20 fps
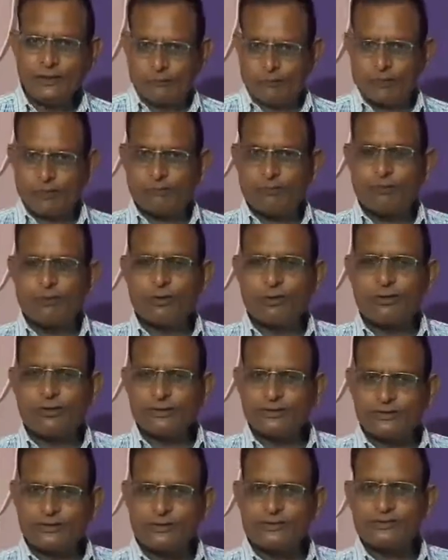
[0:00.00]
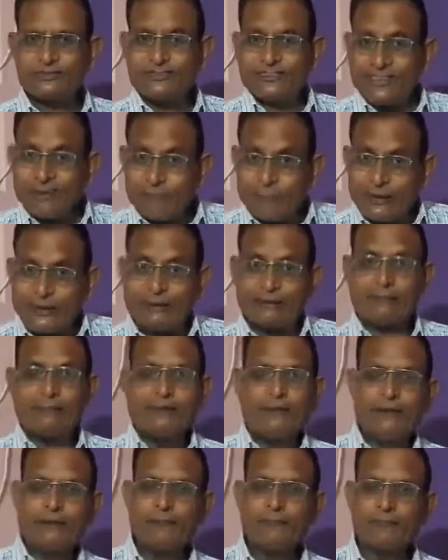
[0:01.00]
When we will discuss
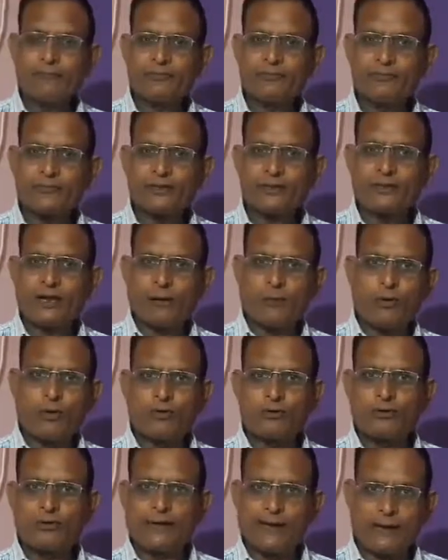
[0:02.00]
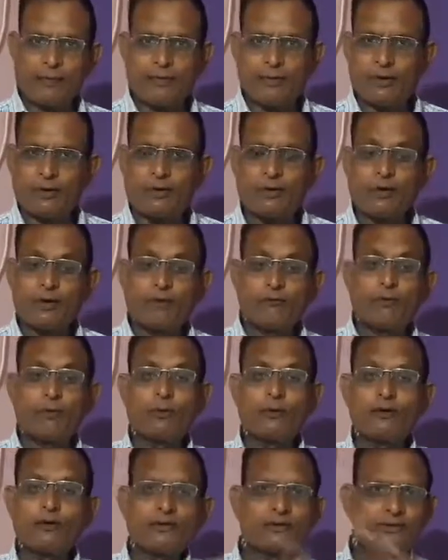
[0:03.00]
separately about grammar, we
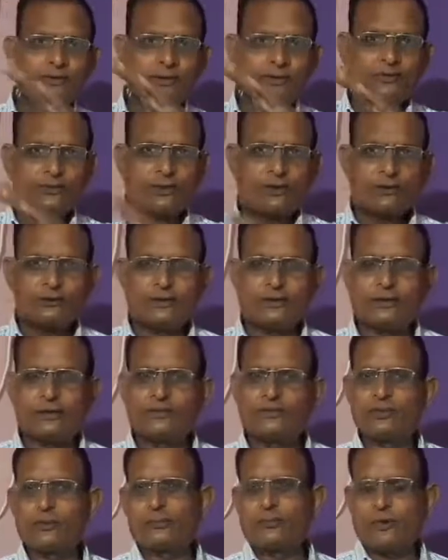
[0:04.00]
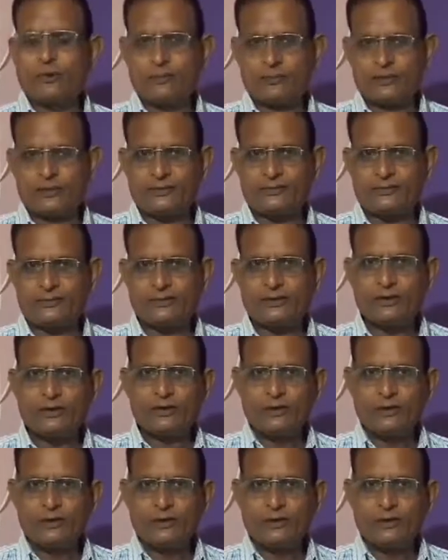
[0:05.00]
will discuss the concept of tense.